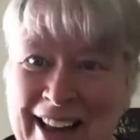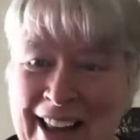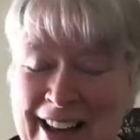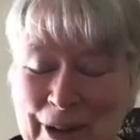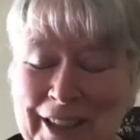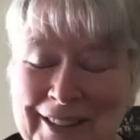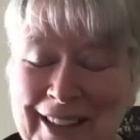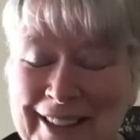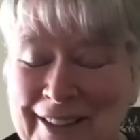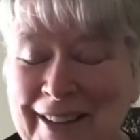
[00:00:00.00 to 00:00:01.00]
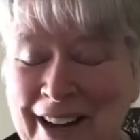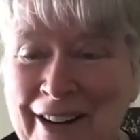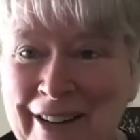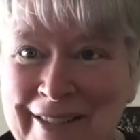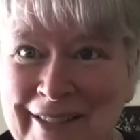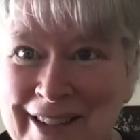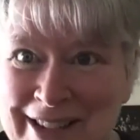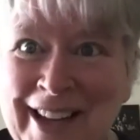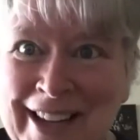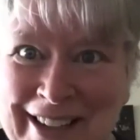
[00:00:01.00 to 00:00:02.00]
and Aaron
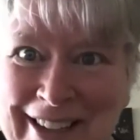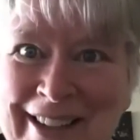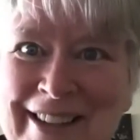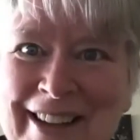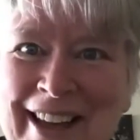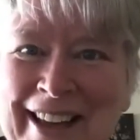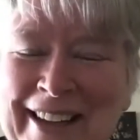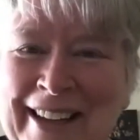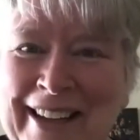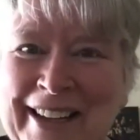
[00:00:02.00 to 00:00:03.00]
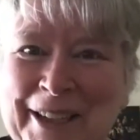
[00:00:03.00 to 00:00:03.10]
designed it, and